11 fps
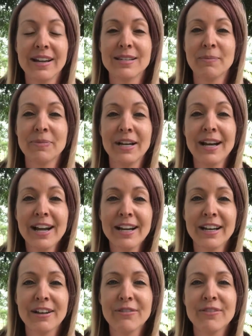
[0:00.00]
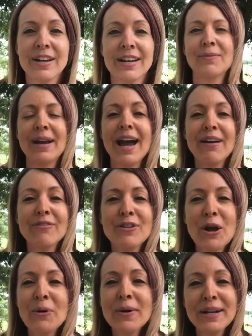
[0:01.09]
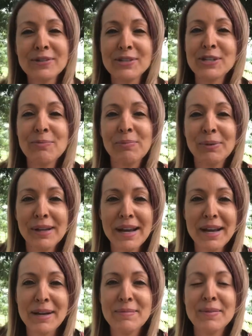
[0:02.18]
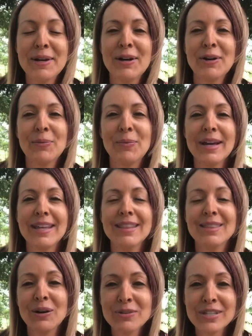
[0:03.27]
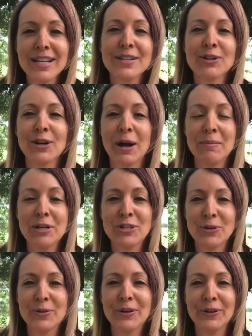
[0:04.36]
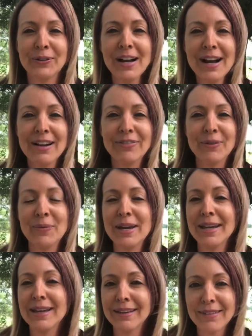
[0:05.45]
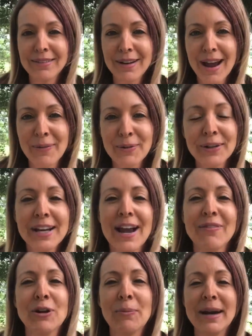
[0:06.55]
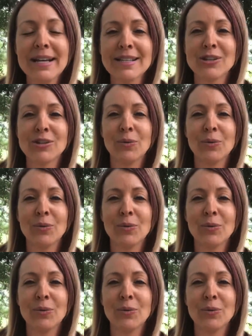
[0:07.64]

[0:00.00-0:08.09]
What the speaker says: something negative, we have no one else to blame when those things are coming true in our life, and we really have no basis to